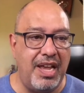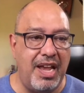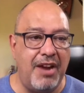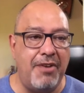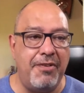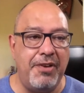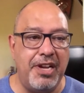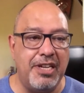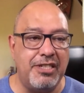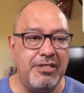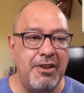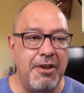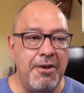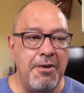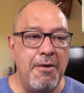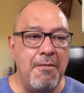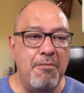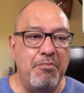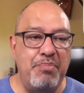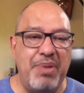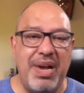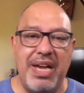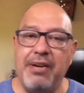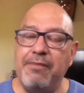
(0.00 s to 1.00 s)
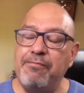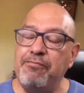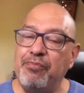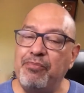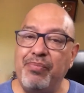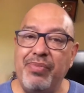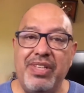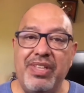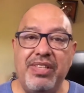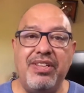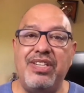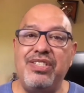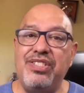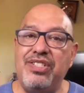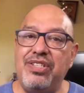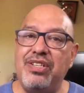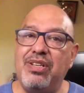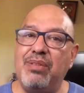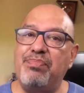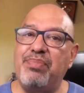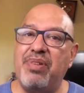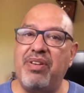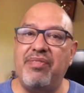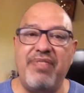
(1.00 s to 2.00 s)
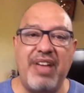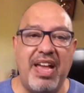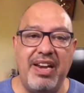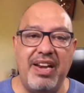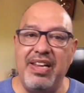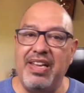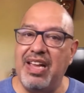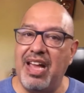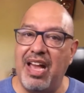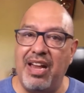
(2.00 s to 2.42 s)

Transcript: areas, but they're still providing